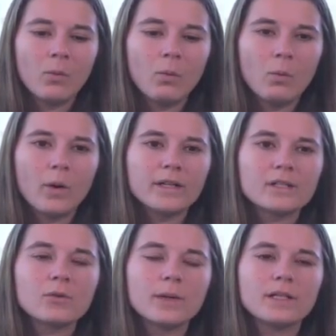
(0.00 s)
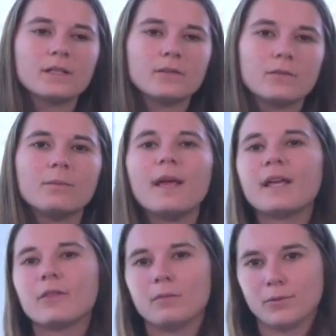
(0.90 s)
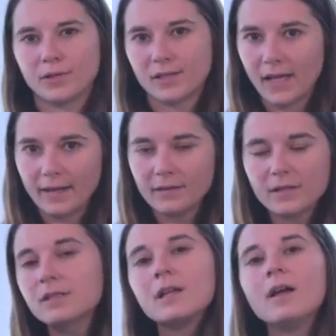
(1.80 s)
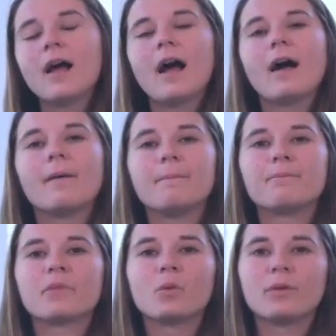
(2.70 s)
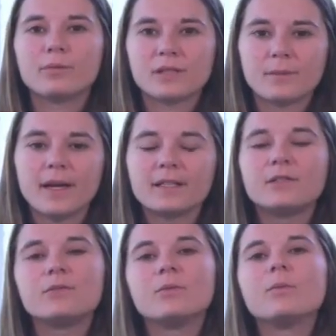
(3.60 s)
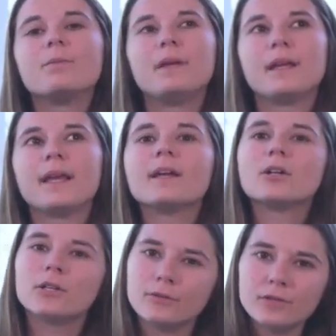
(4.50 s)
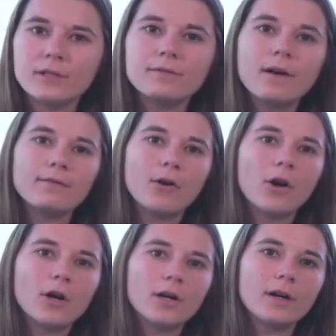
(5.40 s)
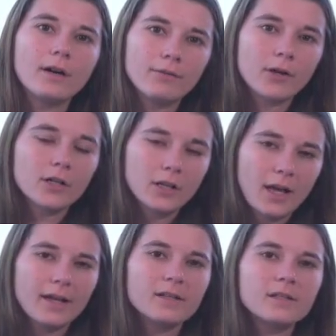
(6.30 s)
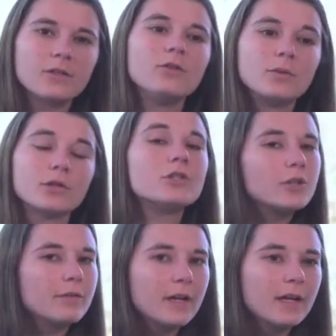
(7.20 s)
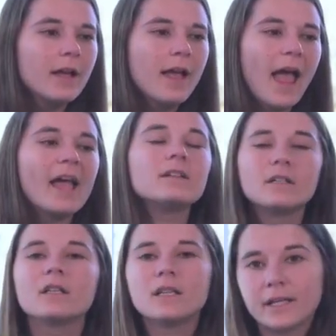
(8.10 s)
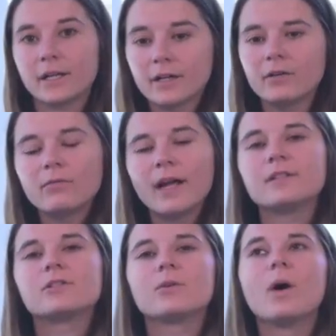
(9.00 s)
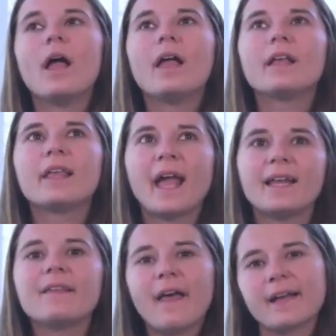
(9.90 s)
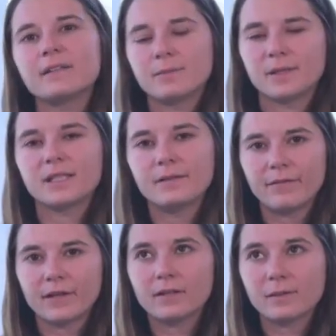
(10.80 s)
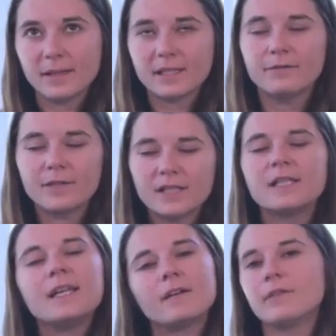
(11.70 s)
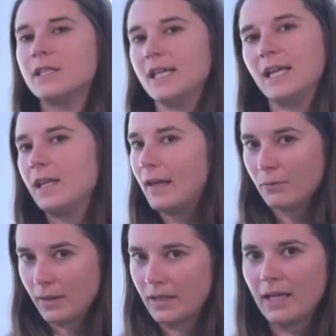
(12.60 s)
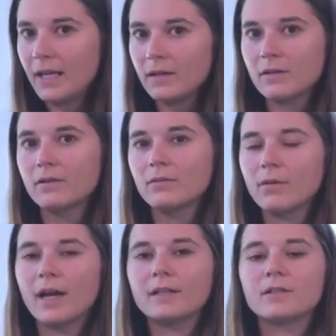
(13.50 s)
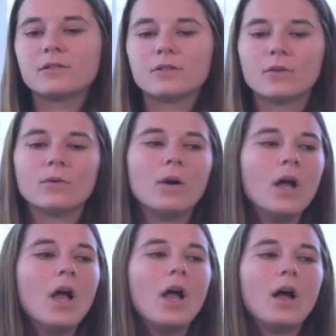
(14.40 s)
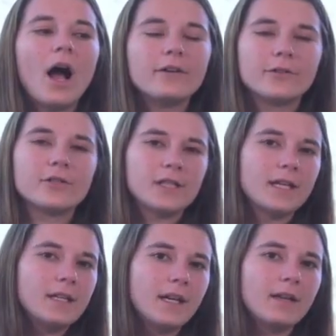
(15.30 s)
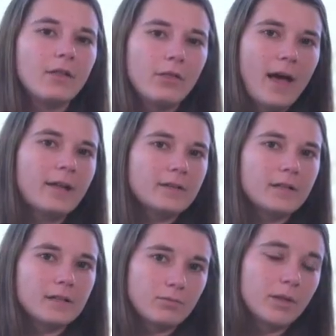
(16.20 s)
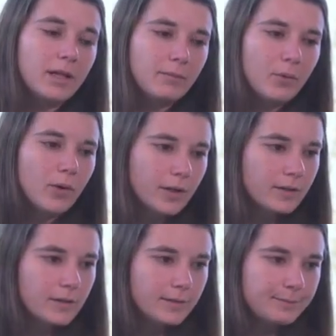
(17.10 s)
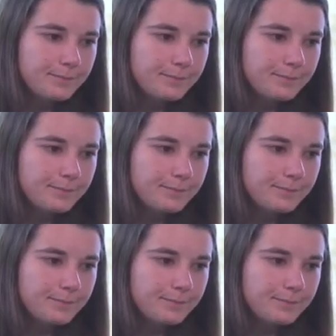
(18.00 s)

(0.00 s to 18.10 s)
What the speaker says: what is going to make the most sense with respect to being inclusive of our clients and who we're serving, and clear, right? So getting that specificity of the data that we need, right? So understanding that is really important.